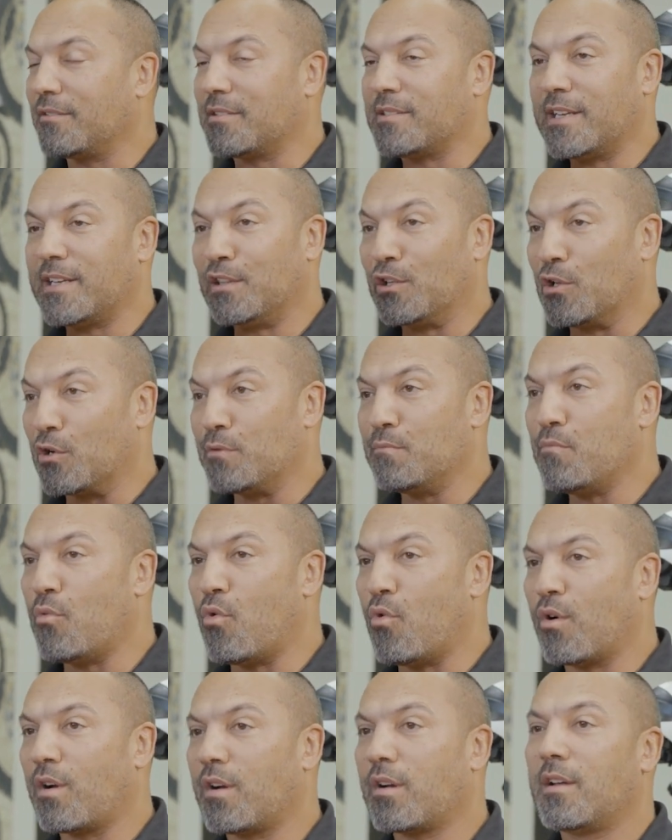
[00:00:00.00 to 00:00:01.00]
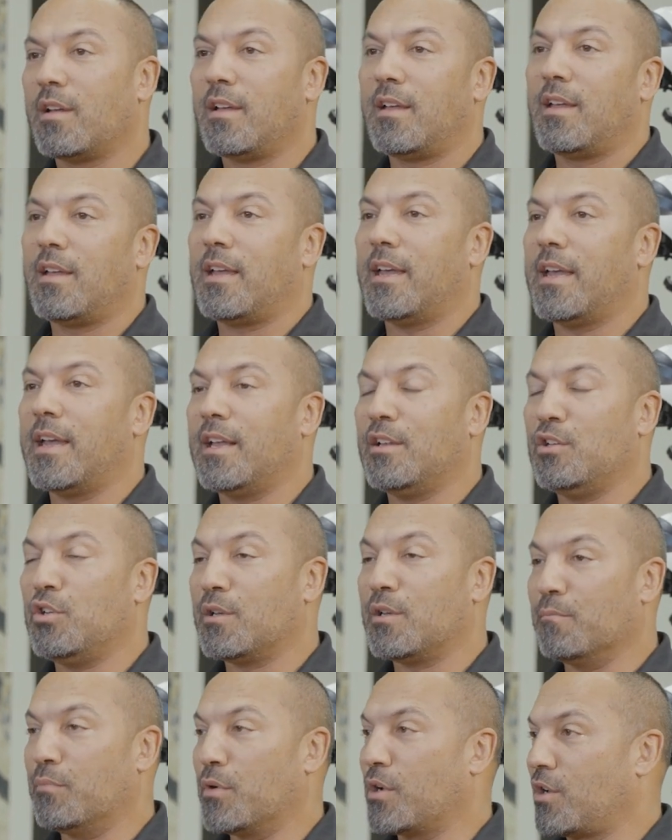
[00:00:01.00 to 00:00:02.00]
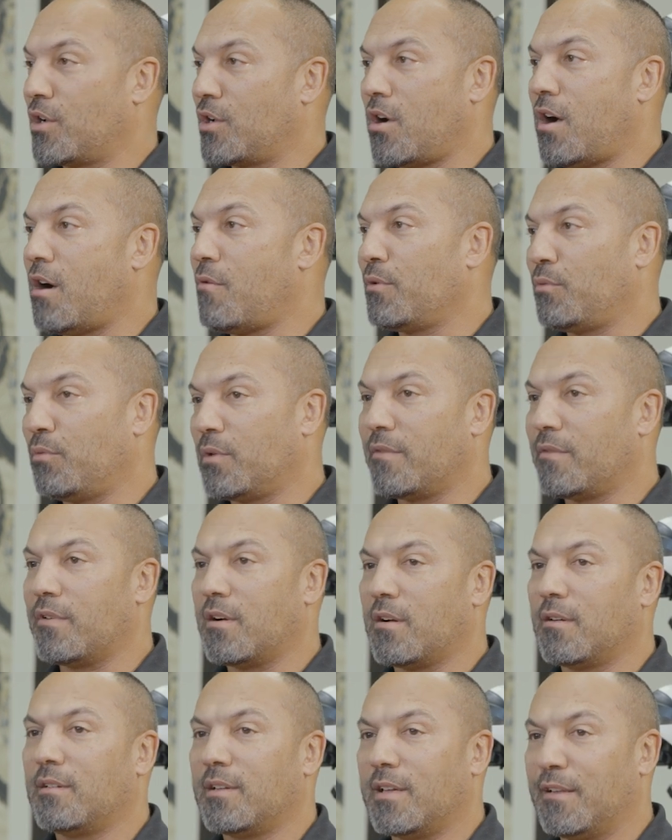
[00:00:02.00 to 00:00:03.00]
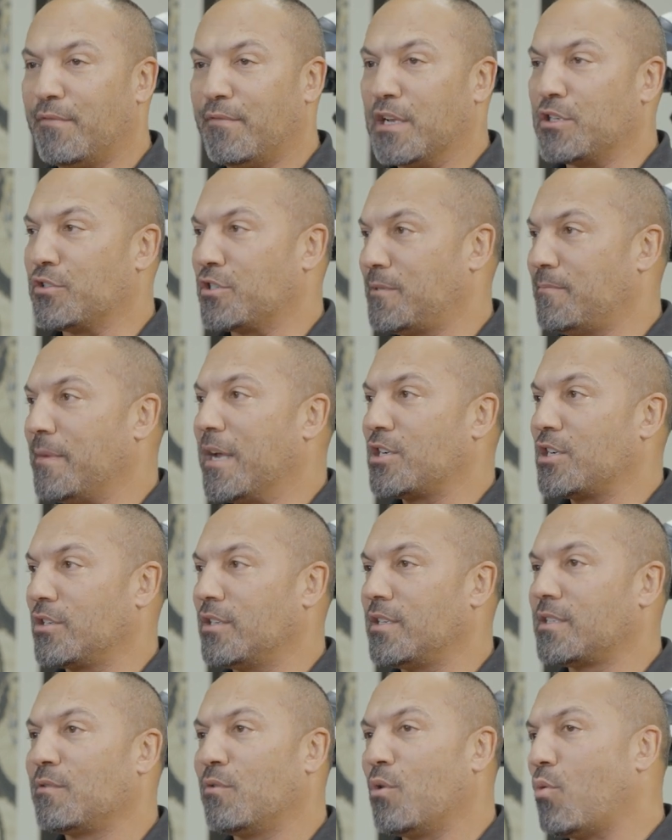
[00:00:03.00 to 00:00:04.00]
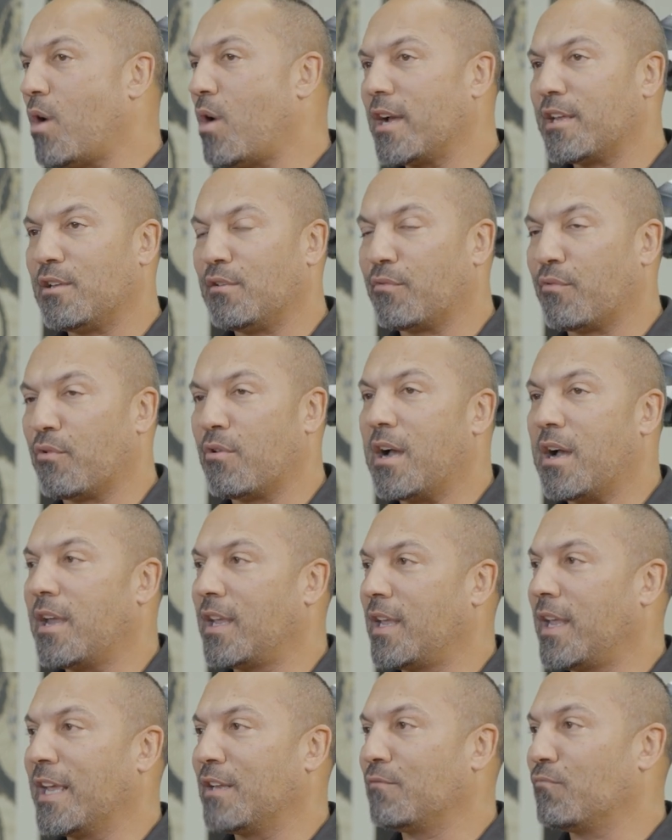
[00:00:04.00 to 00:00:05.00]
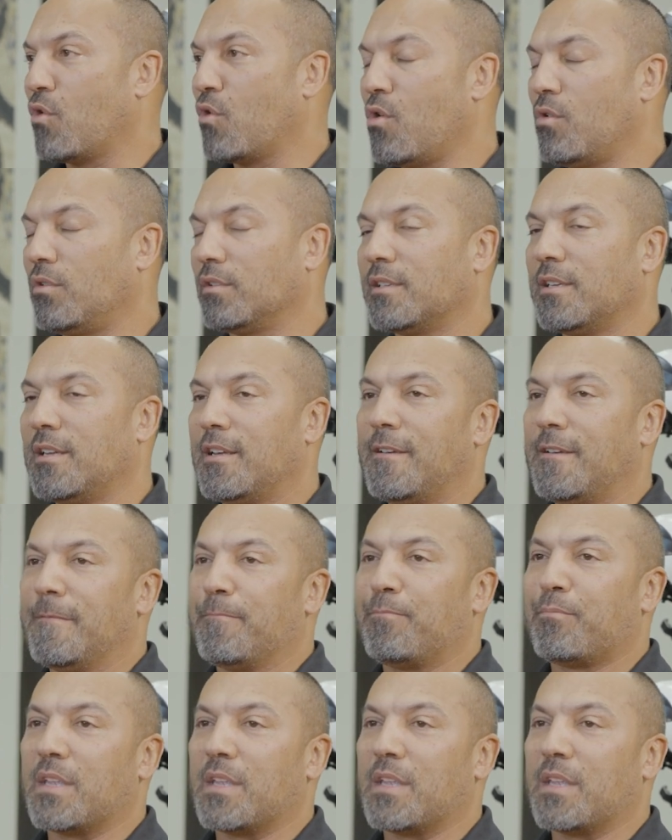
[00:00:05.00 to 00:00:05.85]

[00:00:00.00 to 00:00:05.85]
It'll say learn more, and you can book a call with one of our adventure specialists, and we'll walk you through how you can get enrolled.